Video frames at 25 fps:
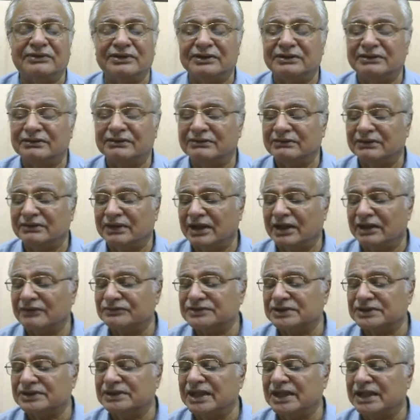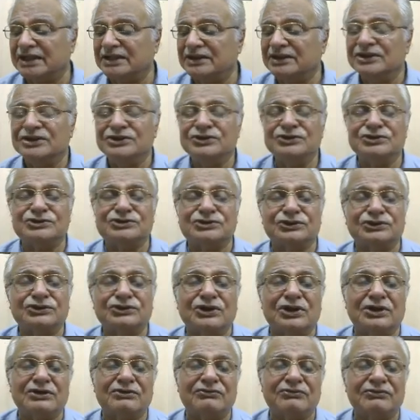after that you should
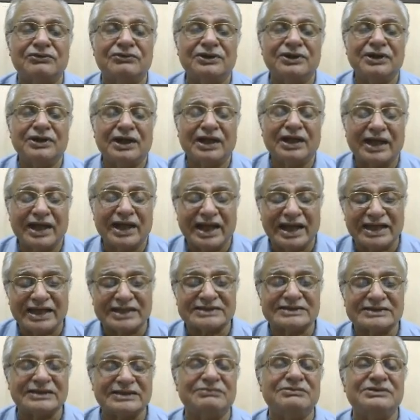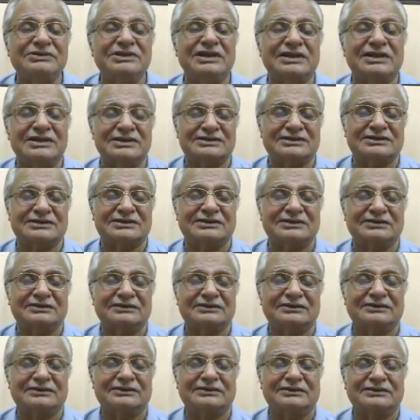not accept the risk.
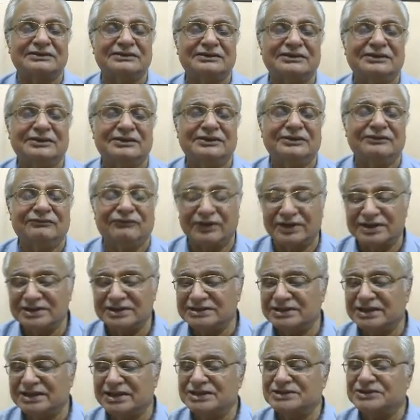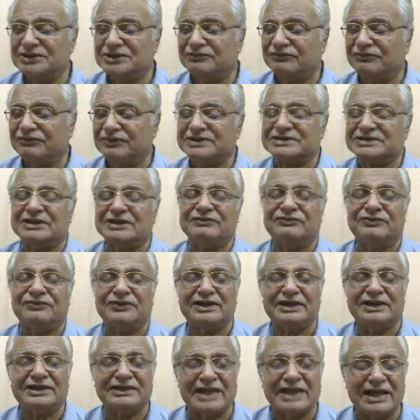What is the age of vessel for a
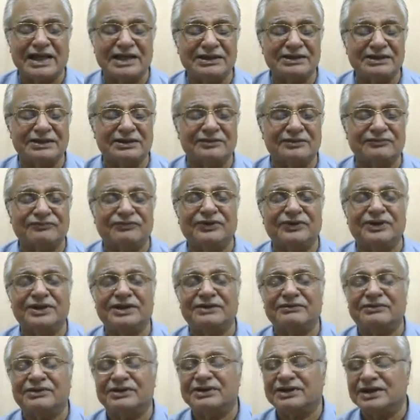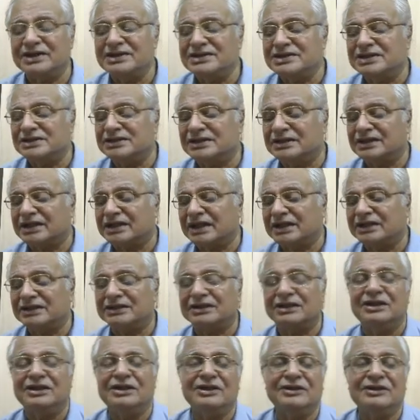tanker, for a container carrier,
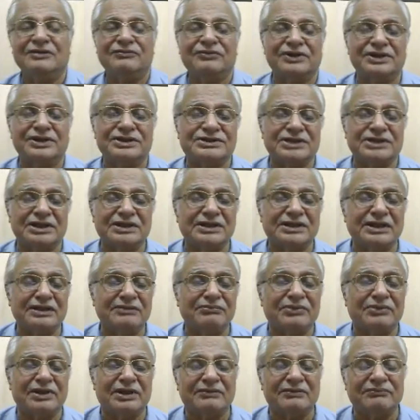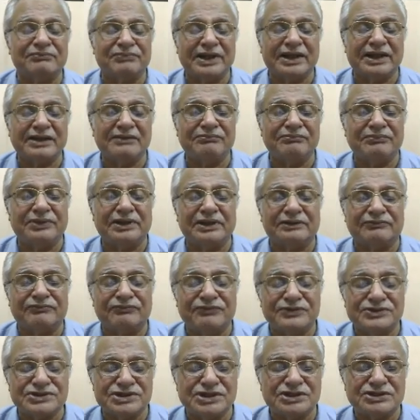for a general bulk, break bulk,
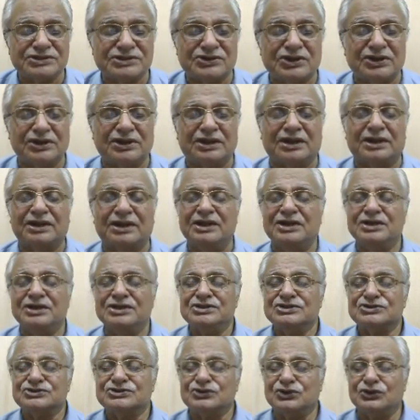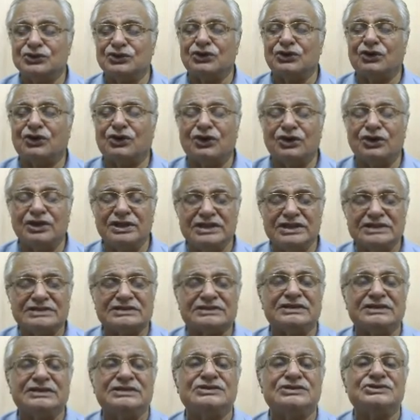fishing trawler? So all these
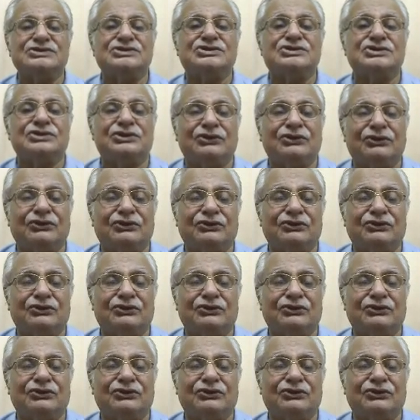things you should know